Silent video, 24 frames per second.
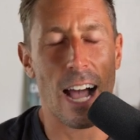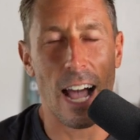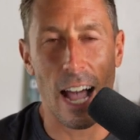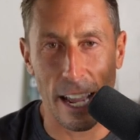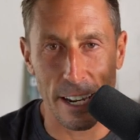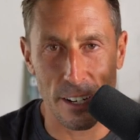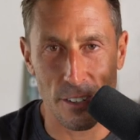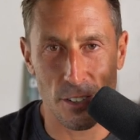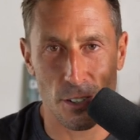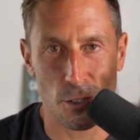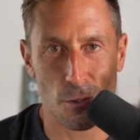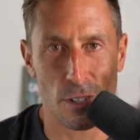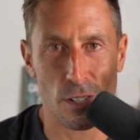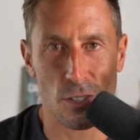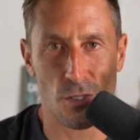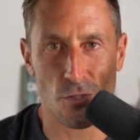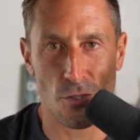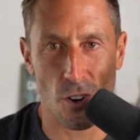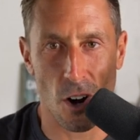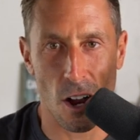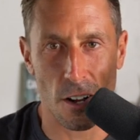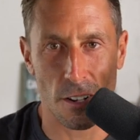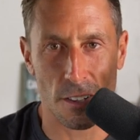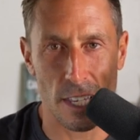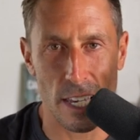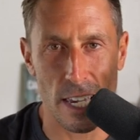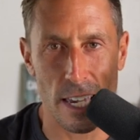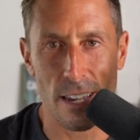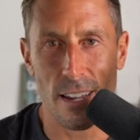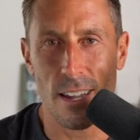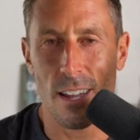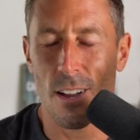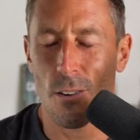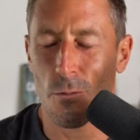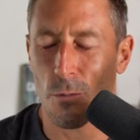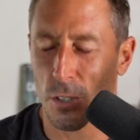I disagree
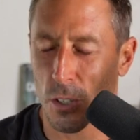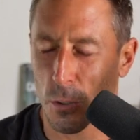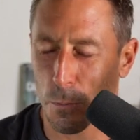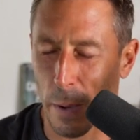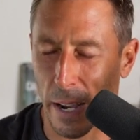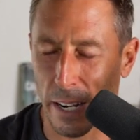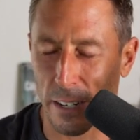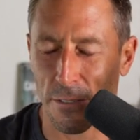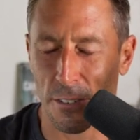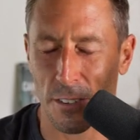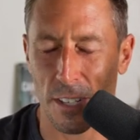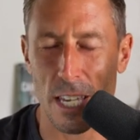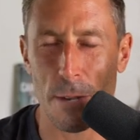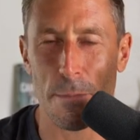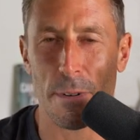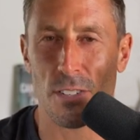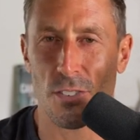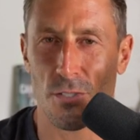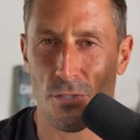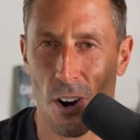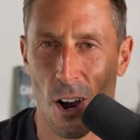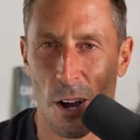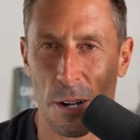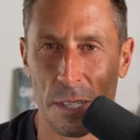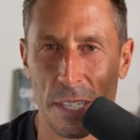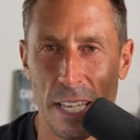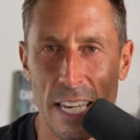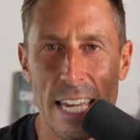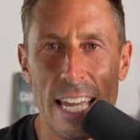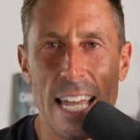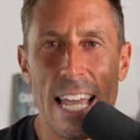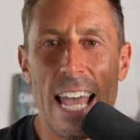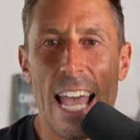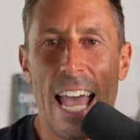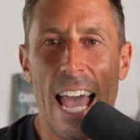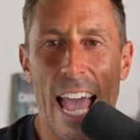strongly, respectfully, but
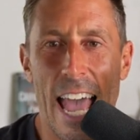strongly.